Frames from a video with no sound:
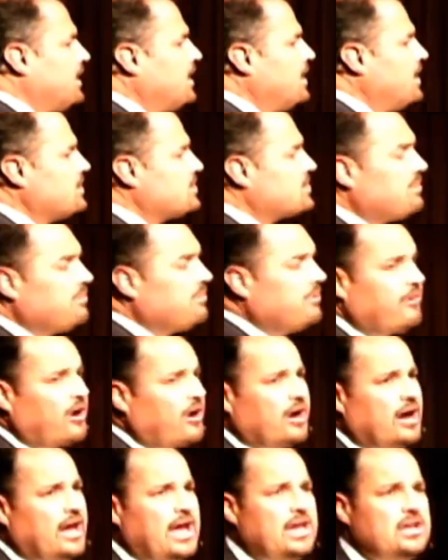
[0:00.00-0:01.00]
some of
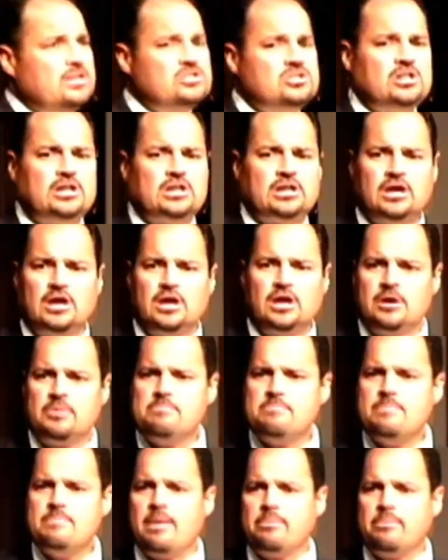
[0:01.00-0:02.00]
our aging
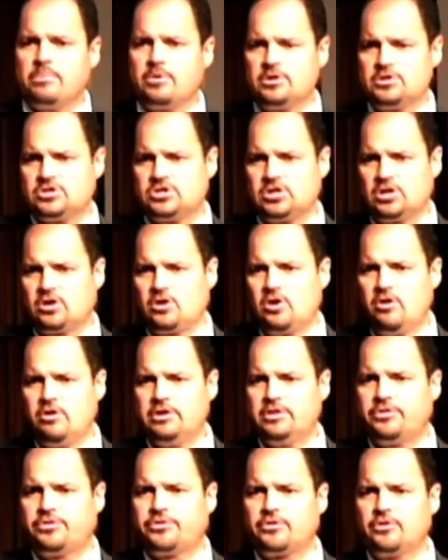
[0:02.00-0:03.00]
members are
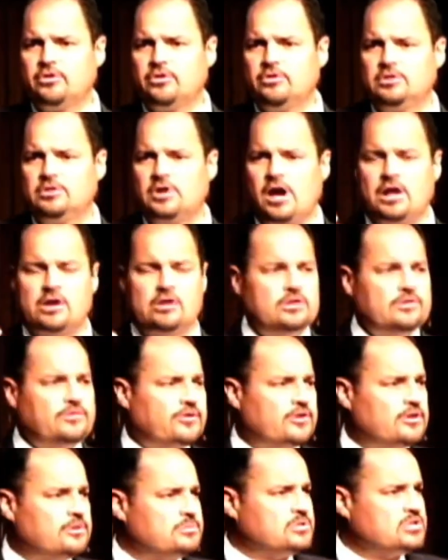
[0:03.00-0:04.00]
going through, not only for
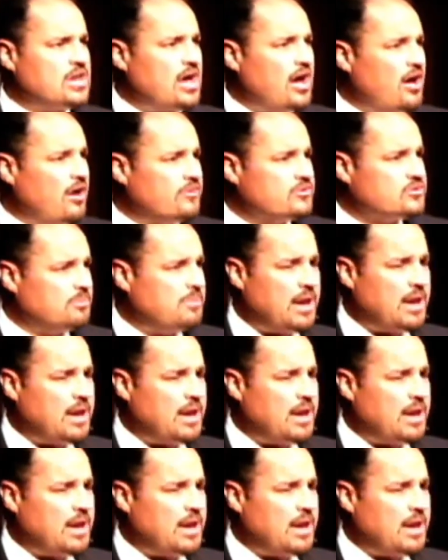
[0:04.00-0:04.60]
themselves, or maybe